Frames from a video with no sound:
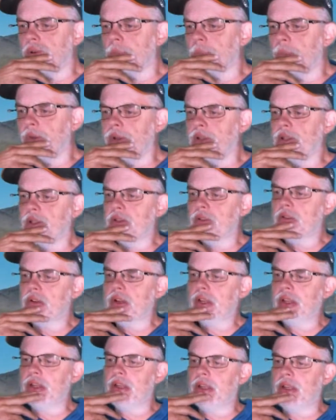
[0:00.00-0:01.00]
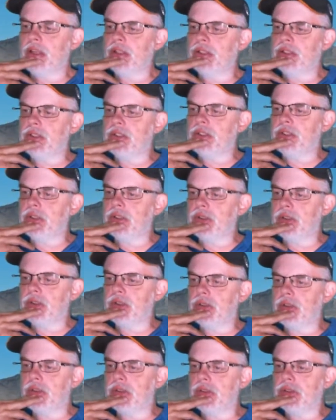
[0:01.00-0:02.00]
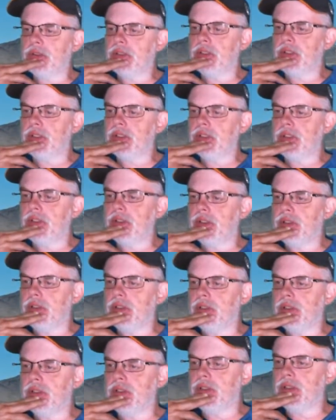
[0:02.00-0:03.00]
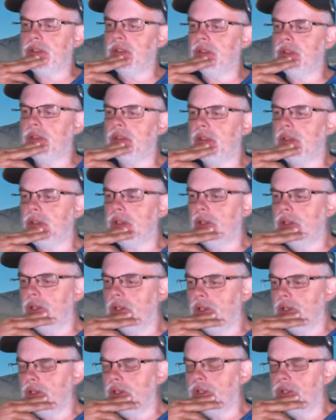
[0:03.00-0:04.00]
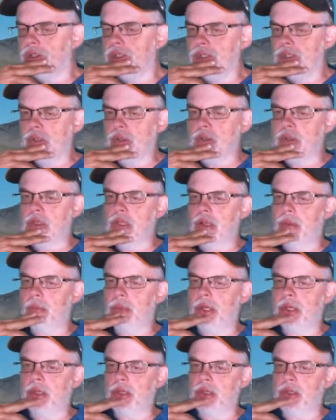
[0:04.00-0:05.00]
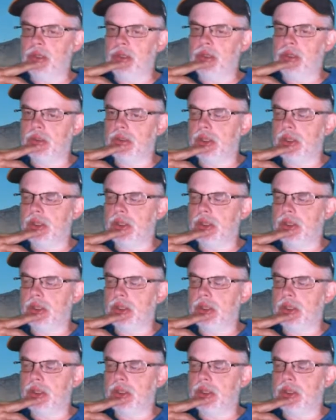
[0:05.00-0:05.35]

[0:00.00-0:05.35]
Made it to right Kansas. Go. That's good. She's doing a lot better.